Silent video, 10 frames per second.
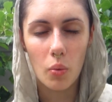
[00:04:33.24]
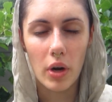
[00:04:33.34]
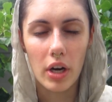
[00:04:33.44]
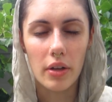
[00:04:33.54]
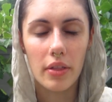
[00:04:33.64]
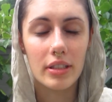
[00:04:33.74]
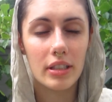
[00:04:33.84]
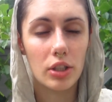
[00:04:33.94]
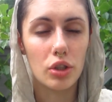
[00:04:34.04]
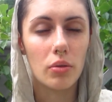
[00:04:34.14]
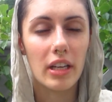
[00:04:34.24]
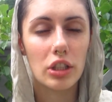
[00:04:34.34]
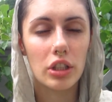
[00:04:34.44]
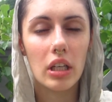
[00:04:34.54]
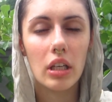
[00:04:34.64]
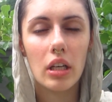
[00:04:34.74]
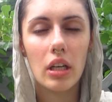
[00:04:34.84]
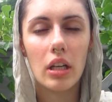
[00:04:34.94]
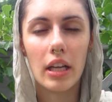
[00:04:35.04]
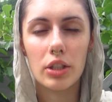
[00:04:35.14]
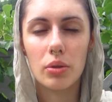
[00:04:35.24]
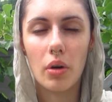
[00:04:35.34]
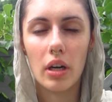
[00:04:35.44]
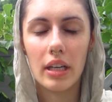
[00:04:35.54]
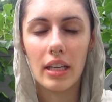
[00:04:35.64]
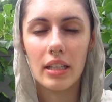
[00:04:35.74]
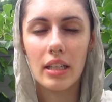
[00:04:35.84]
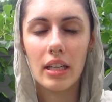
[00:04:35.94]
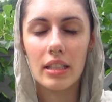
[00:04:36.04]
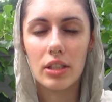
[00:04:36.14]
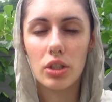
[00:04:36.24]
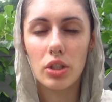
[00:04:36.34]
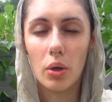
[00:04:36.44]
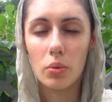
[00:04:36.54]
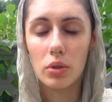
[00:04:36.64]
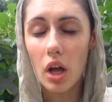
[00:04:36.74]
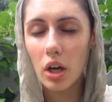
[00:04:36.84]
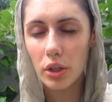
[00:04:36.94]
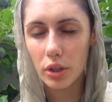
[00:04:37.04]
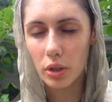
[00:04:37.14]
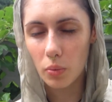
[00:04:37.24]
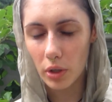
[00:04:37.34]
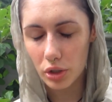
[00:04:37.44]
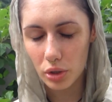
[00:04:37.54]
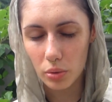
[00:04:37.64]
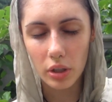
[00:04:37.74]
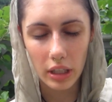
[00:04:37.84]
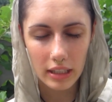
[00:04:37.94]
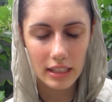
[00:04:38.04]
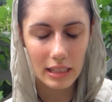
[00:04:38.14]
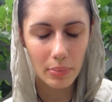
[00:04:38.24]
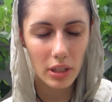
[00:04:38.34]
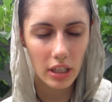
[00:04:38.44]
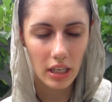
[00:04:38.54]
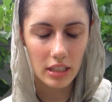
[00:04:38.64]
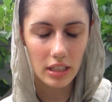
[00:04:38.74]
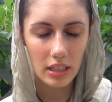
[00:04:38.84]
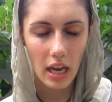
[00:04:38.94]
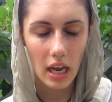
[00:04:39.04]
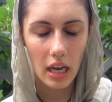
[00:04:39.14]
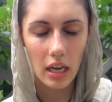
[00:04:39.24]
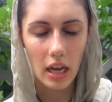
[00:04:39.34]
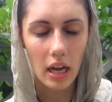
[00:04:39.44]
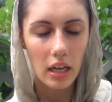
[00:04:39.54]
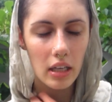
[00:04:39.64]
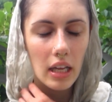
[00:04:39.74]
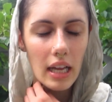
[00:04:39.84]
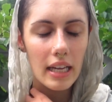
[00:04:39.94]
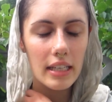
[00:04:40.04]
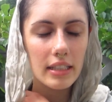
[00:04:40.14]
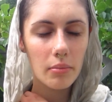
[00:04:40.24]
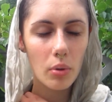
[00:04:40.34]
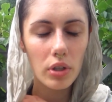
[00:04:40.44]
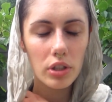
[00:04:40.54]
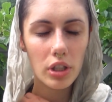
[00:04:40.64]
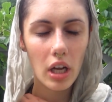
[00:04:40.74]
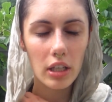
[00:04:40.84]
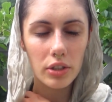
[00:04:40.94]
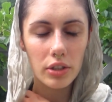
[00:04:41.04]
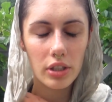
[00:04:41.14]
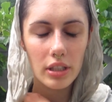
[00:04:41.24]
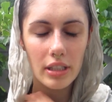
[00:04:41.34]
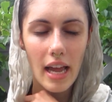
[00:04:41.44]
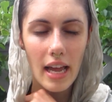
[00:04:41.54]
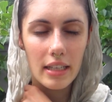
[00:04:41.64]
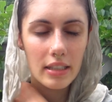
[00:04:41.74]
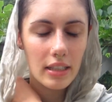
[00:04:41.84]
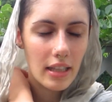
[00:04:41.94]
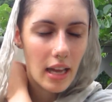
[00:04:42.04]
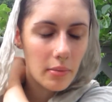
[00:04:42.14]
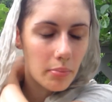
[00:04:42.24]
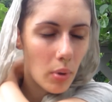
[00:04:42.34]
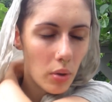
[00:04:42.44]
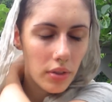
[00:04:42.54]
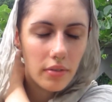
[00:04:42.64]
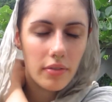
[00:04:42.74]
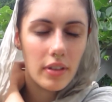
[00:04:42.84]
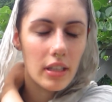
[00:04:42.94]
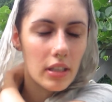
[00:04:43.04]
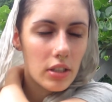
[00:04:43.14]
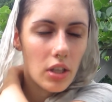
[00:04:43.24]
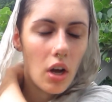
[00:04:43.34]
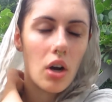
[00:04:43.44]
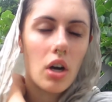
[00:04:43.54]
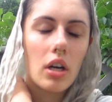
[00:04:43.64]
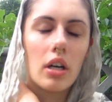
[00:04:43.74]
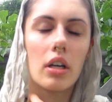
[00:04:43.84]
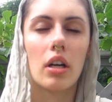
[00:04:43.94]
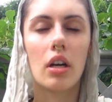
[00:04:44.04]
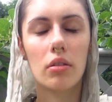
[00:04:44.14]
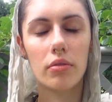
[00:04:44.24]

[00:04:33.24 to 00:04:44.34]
where the situation that you are in is no longer what you were experiencing. It is important to understand that both of these are